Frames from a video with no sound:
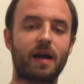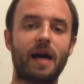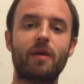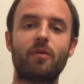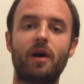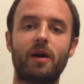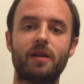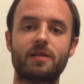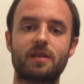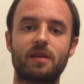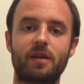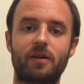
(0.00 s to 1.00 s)
Chiron
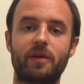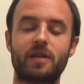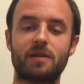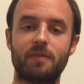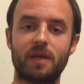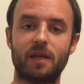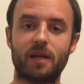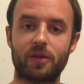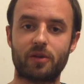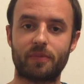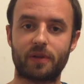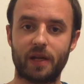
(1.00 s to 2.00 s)
isn't going to be
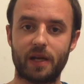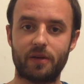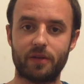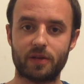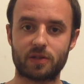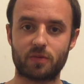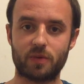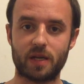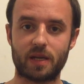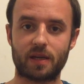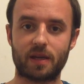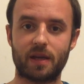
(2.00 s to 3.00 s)
another player this
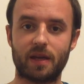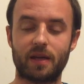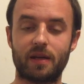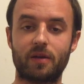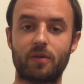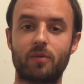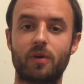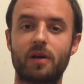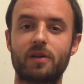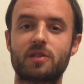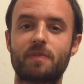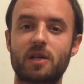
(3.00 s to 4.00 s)
week, and we're
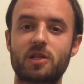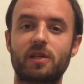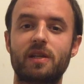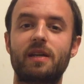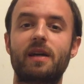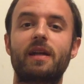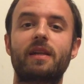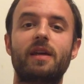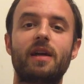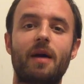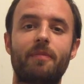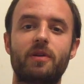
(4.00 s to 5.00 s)
especially getting
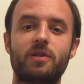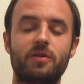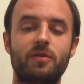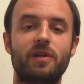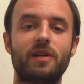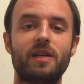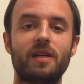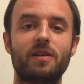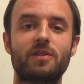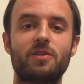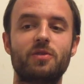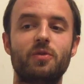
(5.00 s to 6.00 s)
the
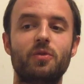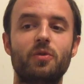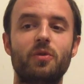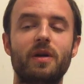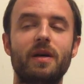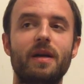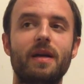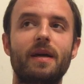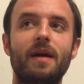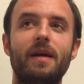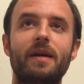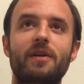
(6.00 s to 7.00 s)
opportunity to
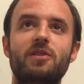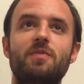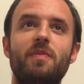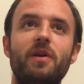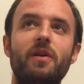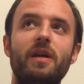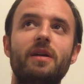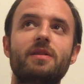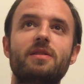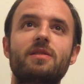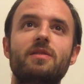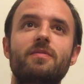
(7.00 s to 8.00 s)

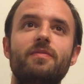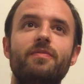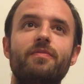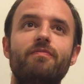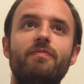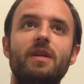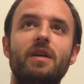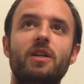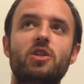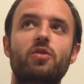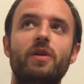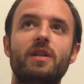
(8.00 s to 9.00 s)
experience a
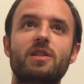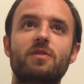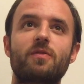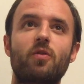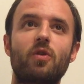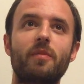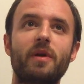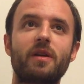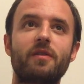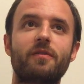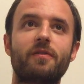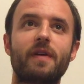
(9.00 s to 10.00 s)

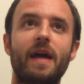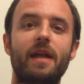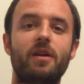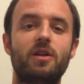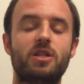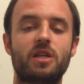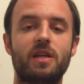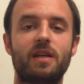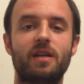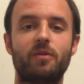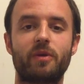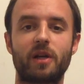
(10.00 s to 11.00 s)
transformative
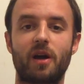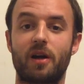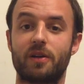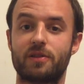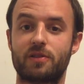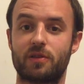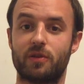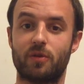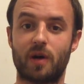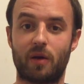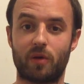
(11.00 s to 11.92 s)
energy in regards to